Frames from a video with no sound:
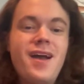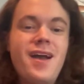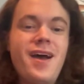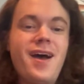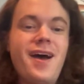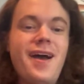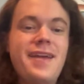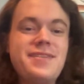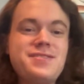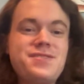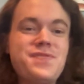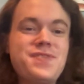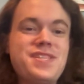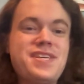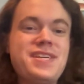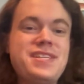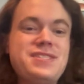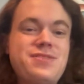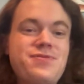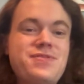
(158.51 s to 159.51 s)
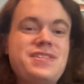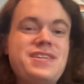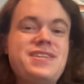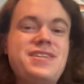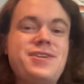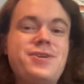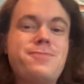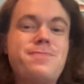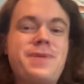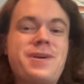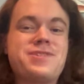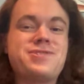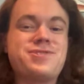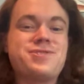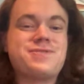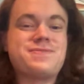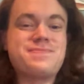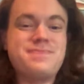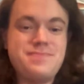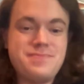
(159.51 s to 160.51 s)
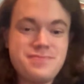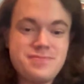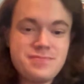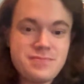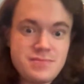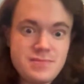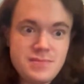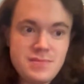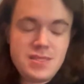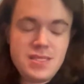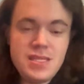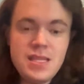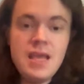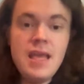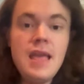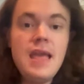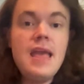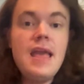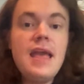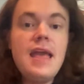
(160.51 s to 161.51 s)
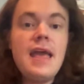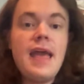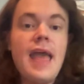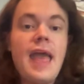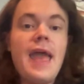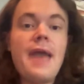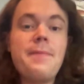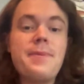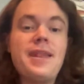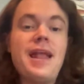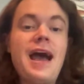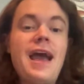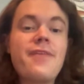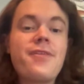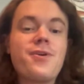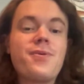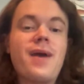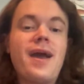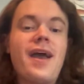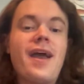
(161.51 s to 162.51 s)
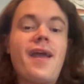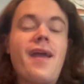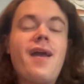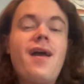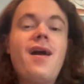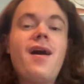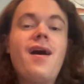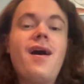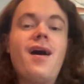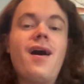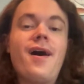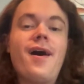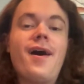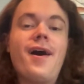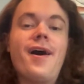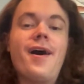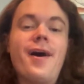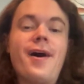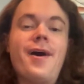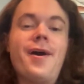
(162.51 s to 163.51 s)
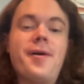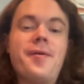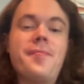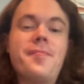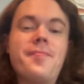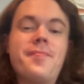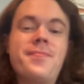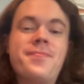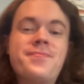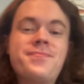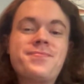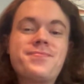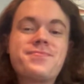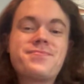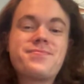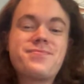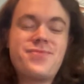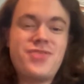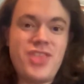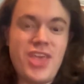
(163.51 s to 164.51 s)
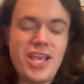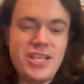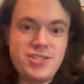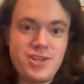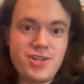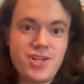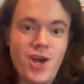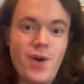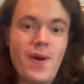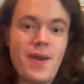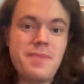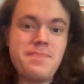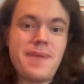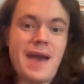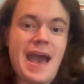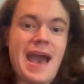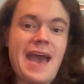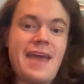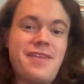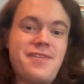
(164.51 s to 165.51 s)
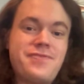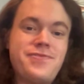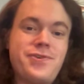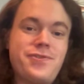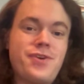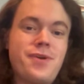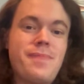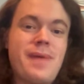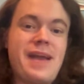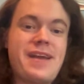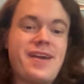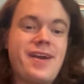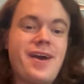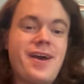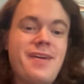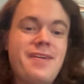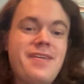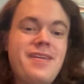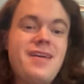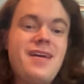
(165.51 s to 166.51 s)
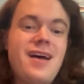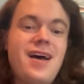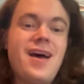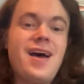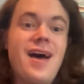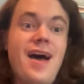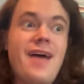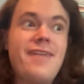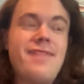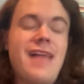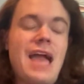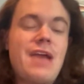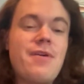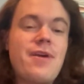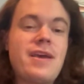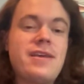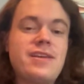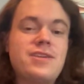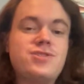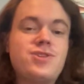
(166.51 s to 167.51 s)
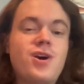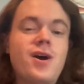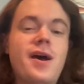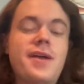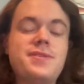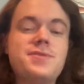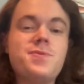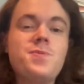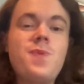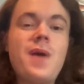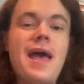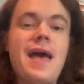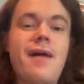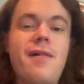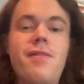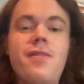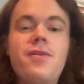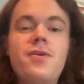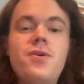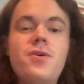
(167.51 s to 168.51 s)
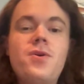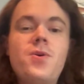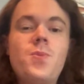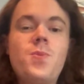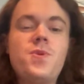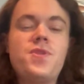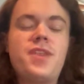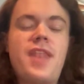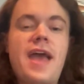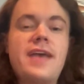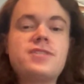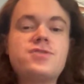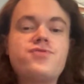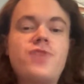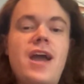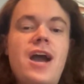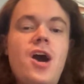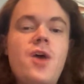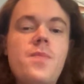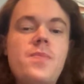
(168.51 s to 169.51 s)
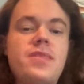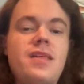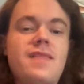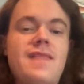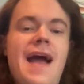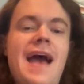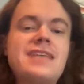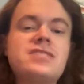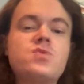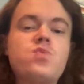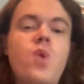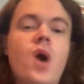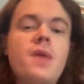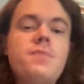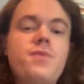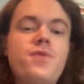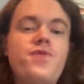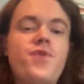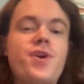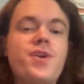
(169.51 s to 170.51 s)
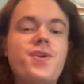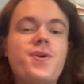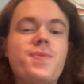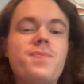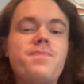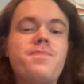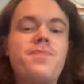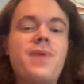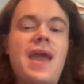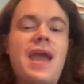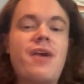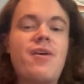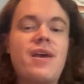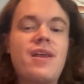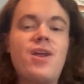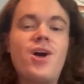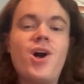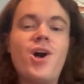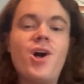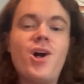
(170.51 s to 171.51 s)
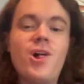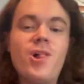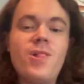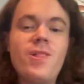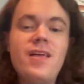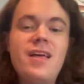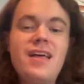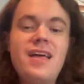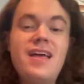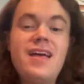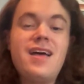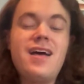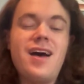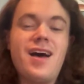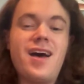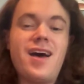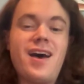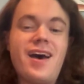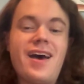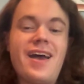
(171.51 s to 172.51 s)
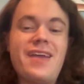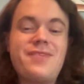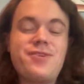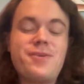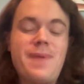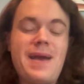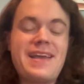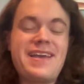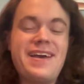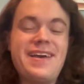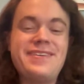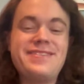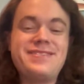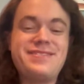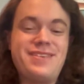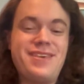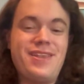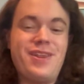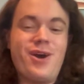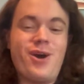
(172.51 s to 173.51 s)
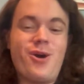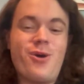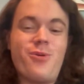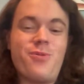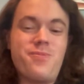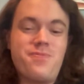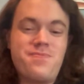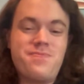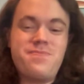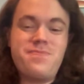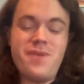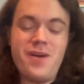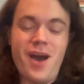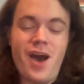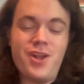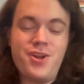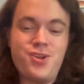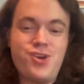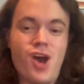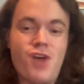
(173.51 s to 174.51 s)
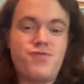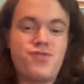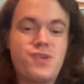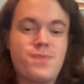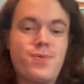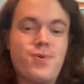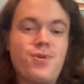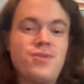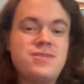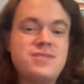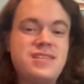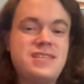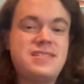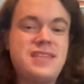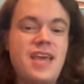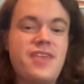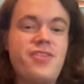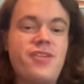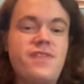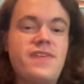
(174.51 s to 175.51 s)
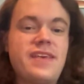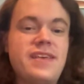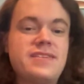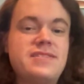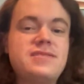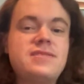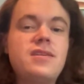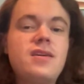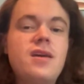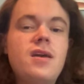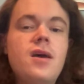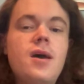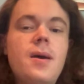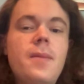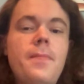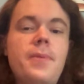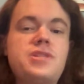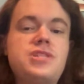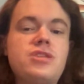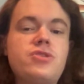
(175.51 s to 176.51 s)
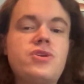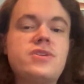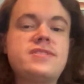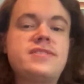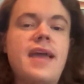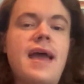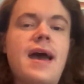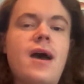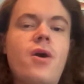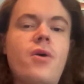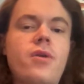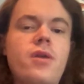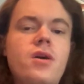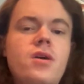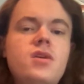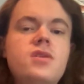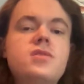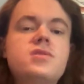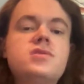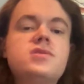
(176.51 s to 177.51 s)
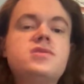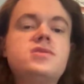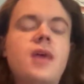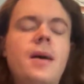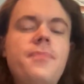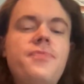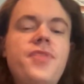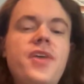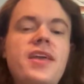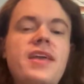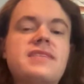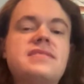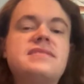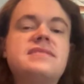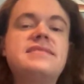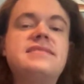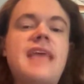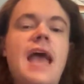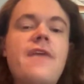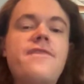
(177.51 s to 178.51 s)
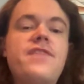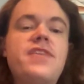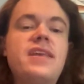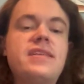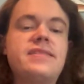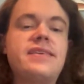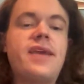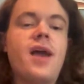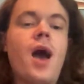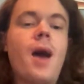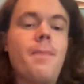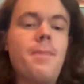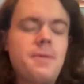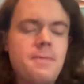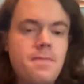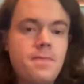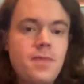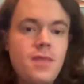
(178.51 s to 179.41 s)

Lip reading: It's a really cute picture. But either way, things are going bad for Rebecca. And Lyra kind of taunts, "Well, will the next round be the last one before you bear it all?" And Rebecca's, you know, uncomfortable, to say the least. But she looks down. Something is definitely up.